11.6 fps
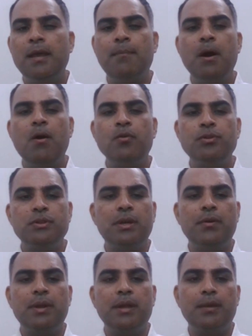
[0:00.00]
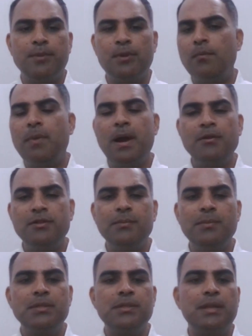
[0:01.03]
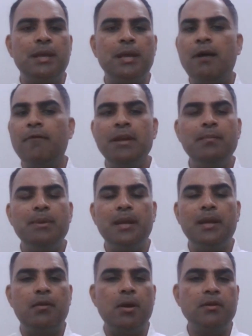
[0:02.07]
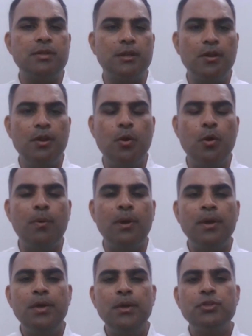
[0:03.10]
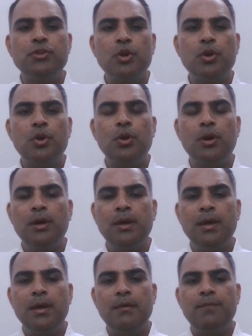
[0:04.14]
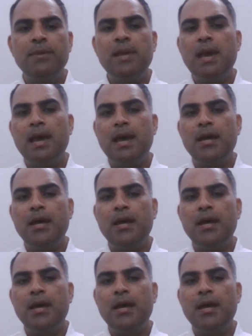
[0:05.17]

about, you know, biosimilars available across the globe. So we